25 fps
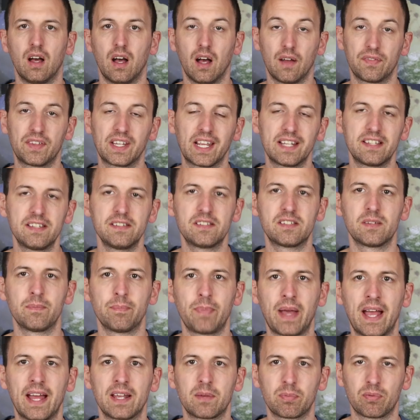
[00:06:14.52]
After getting some
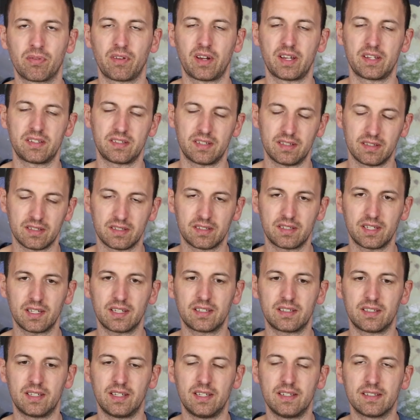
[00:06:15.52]
bad press in the
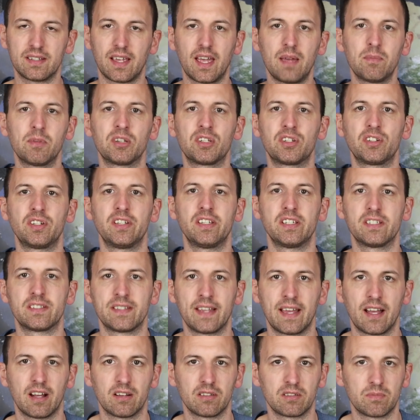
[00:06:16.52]
sixties, M S G is
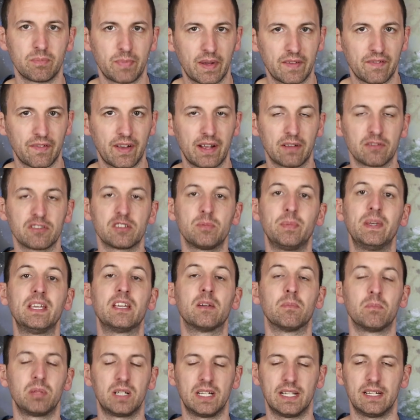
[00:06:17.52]
now found to be
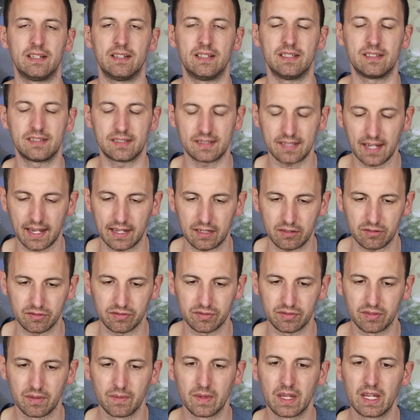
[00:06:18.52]
completely
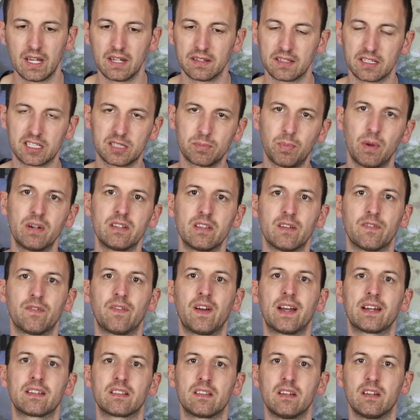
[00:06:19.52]
safe, despite the
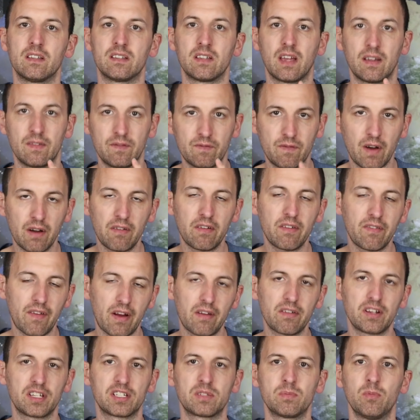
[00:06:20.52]
fact that a very,
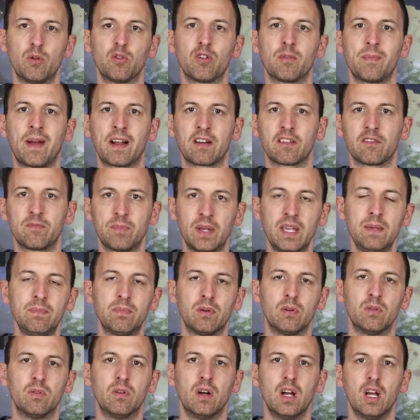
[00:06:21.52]
very small amount of
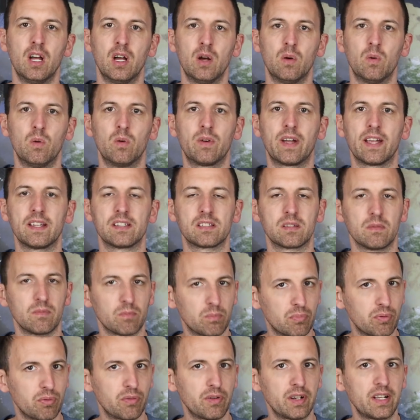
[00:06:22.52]
people will get some
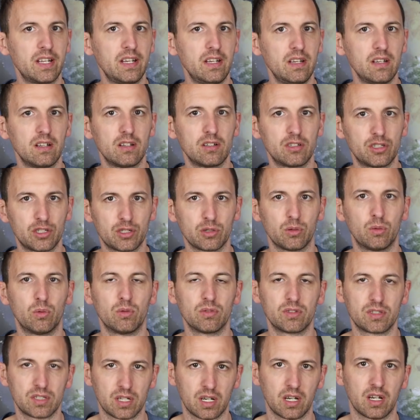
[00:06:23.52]
pretty
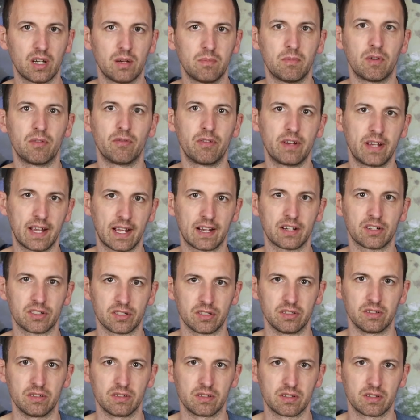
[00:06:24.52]
short-term
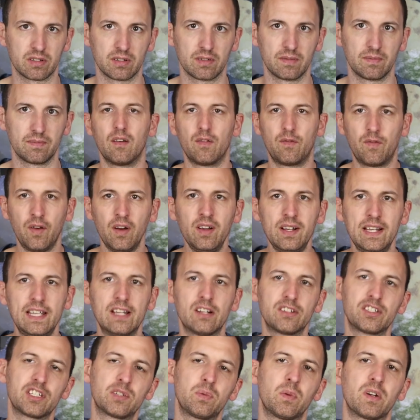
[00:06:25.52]
reactions. Finally,
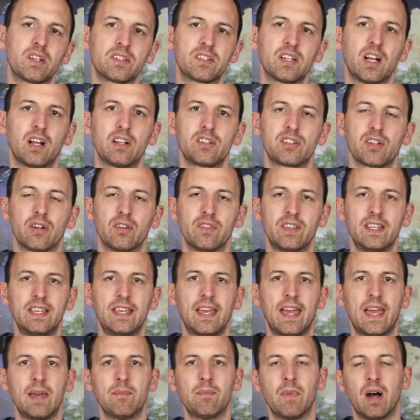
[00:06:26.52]
I just want to touch on
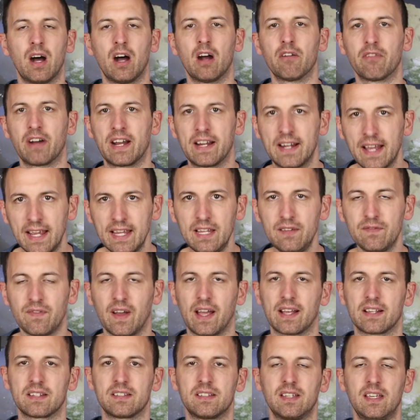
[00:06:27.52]
the m R N A
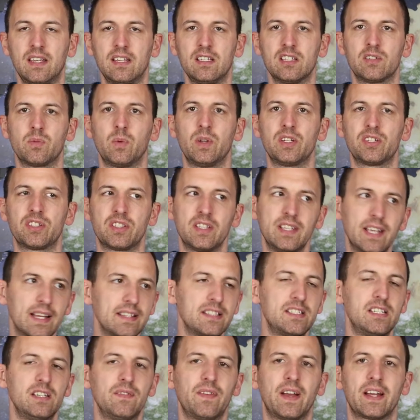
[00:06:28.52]
vaccines, which the
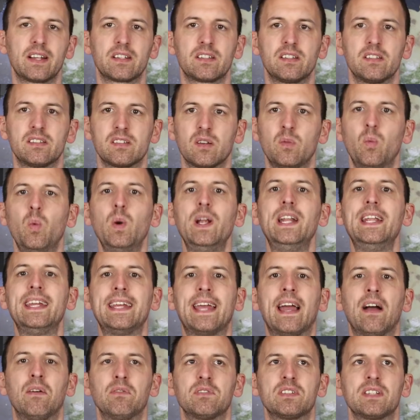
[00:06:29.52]
anti-vaxxers are
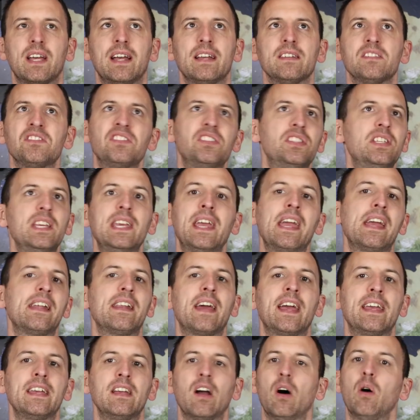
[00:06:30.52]
wheeling out as D N
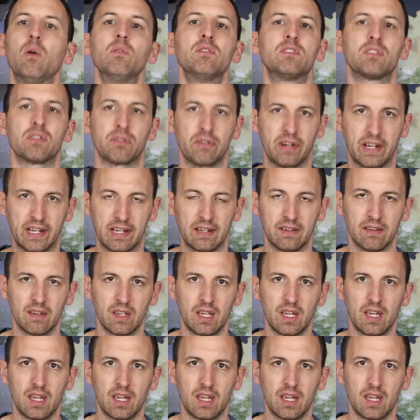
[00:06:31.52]
A altering.